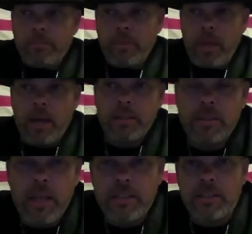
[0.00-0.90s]
Yeah,
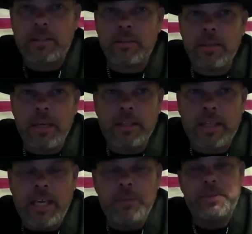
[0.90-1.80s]
it
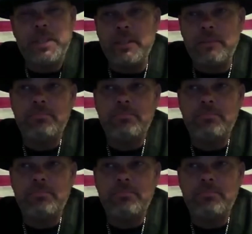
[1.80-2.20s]
keeps it